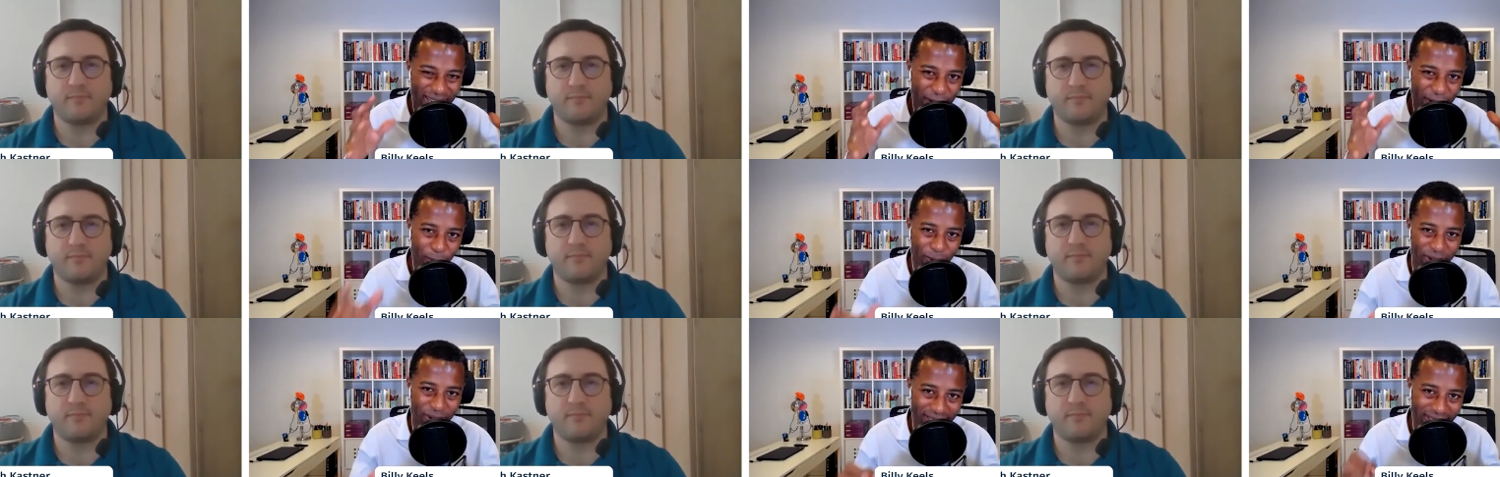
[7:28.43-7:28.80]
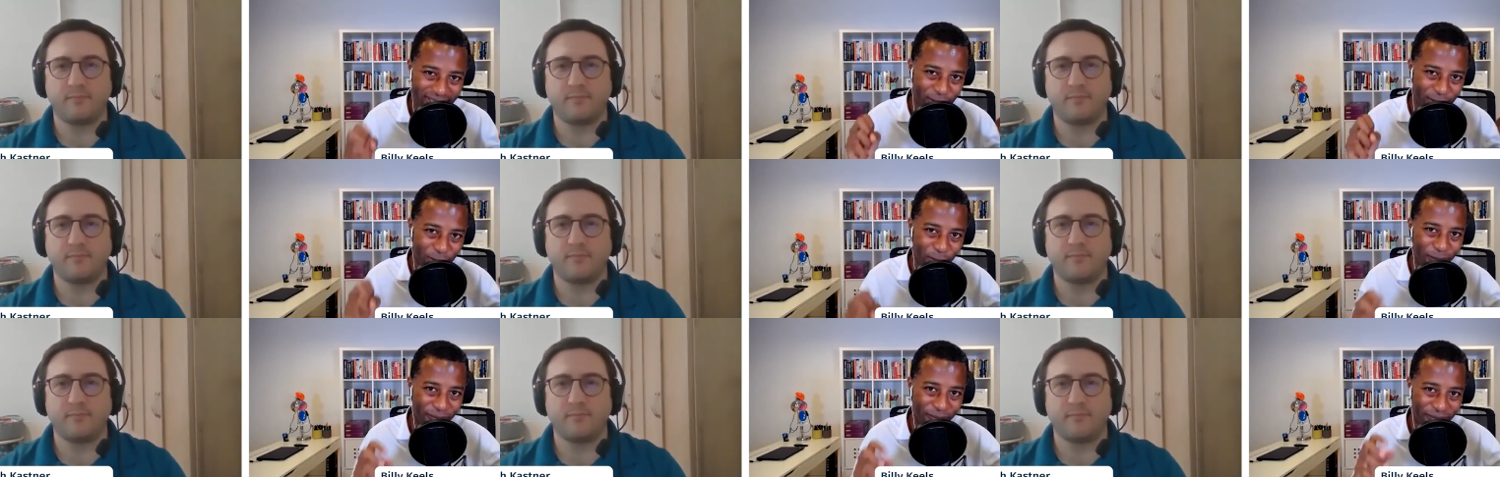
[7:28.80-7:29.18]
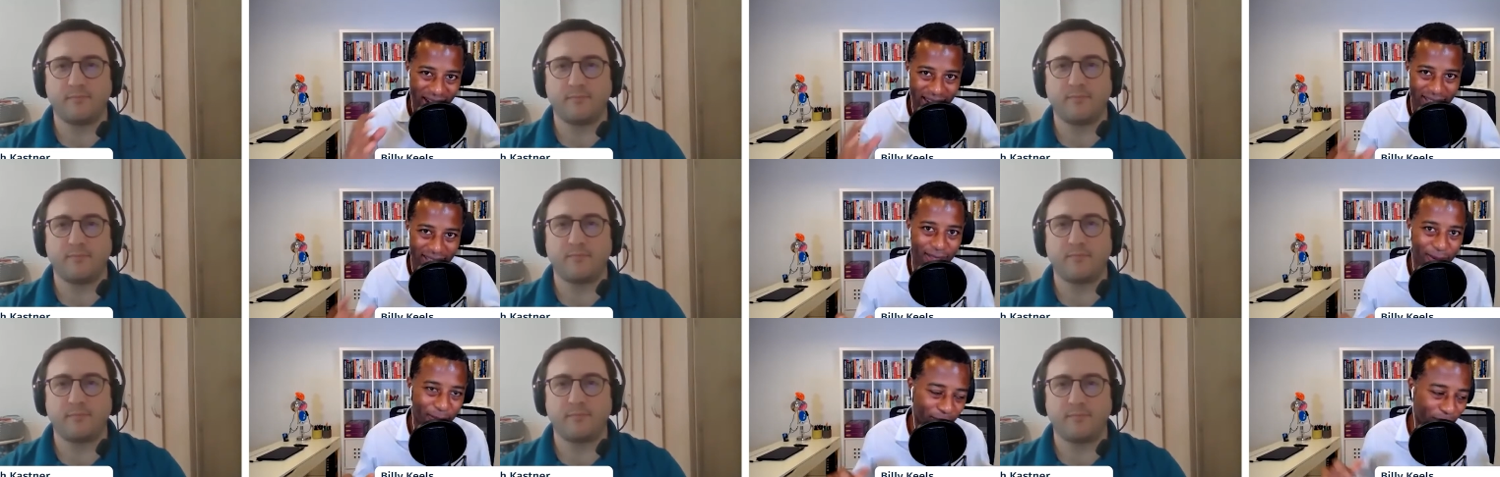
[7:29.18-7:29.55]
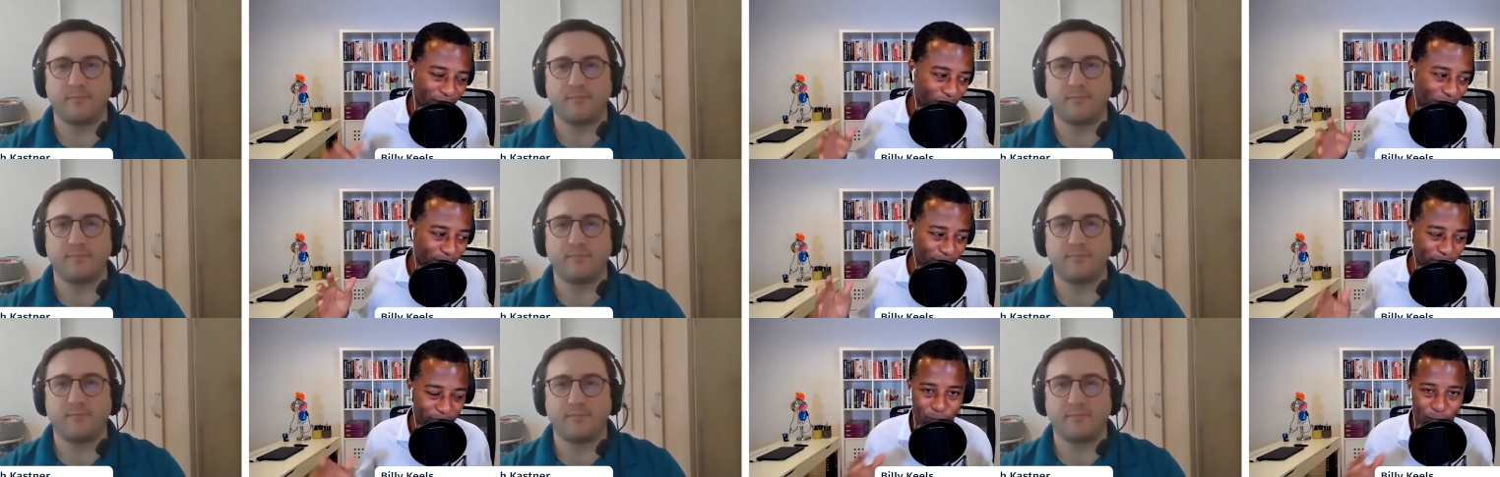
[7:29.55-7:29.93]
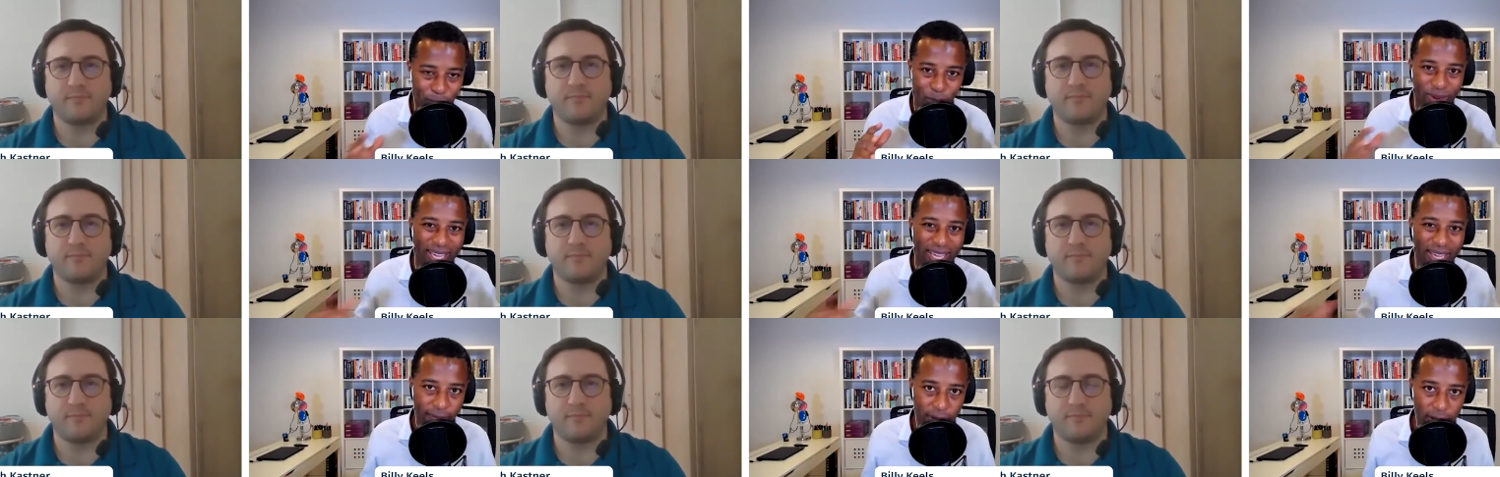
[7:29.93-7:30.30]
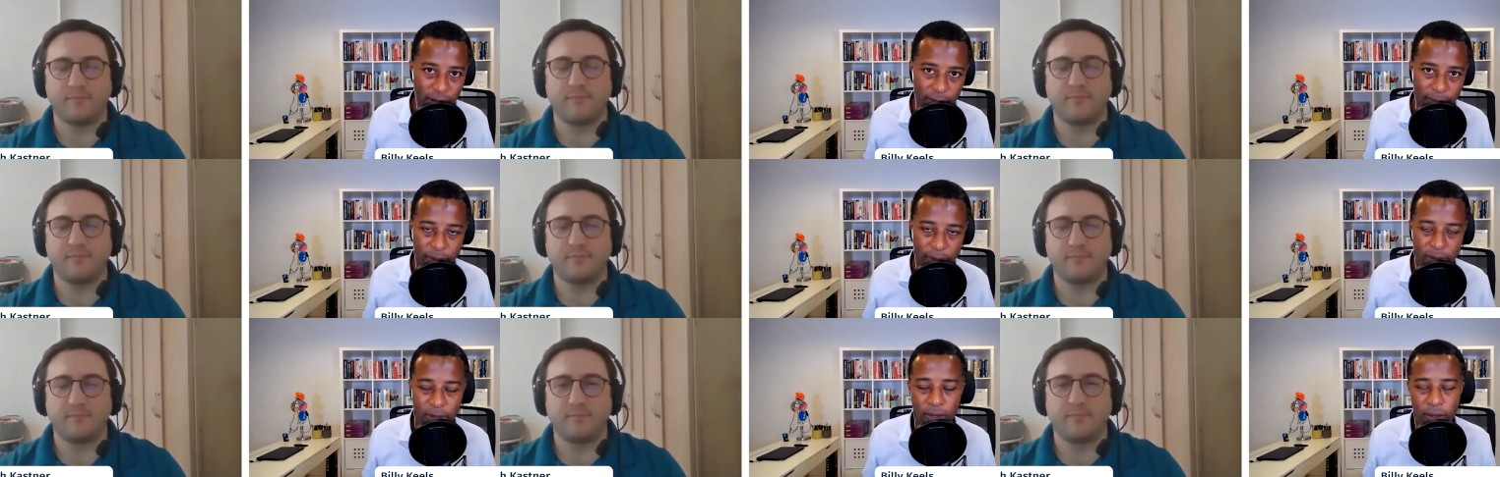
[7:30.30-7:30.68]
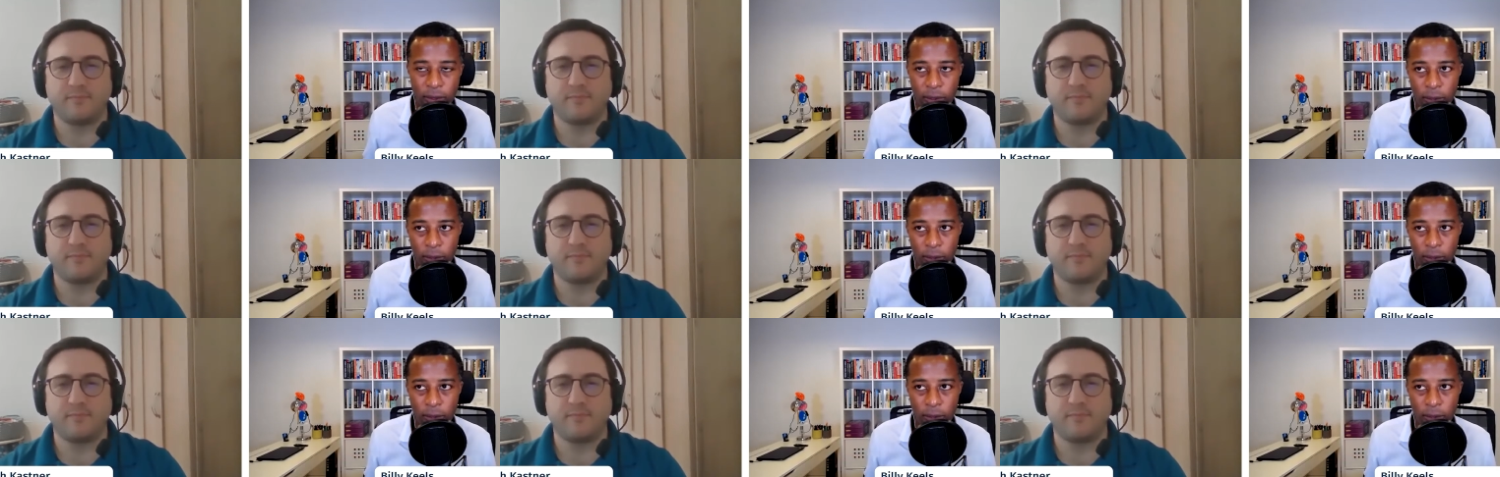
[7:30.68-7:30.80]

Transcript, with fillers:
Speaker 1: earrings and you find them, and when people give up,